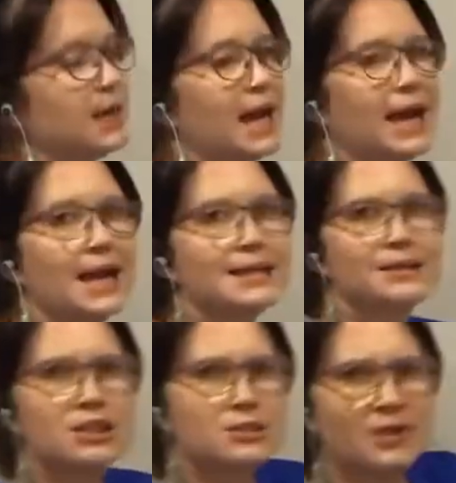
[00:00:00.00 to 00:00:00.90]
okay, so
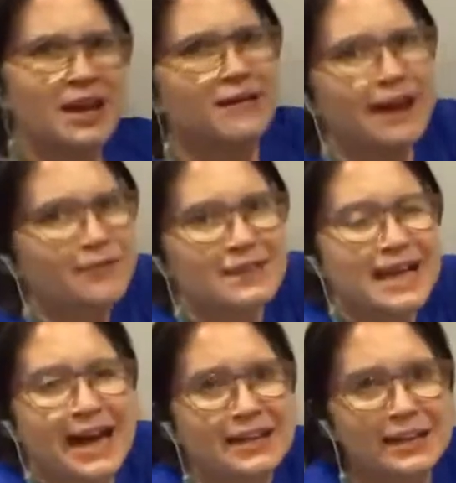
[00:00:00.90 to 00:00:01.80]
just play around with
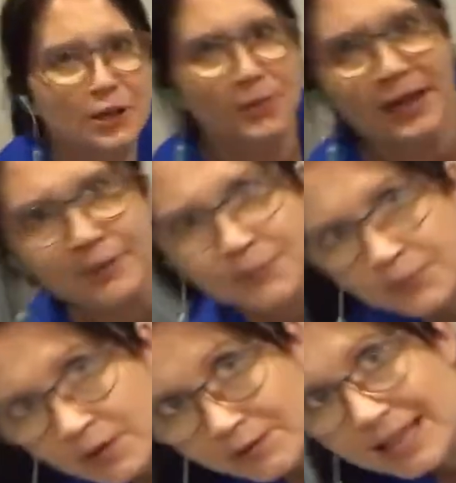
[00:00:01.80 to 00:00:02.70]
that a little bit,
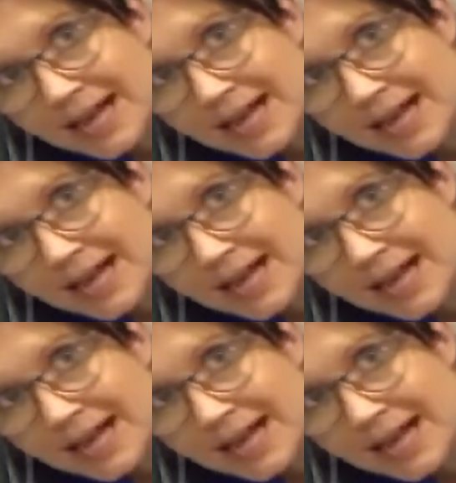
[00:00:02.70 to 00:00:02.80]
with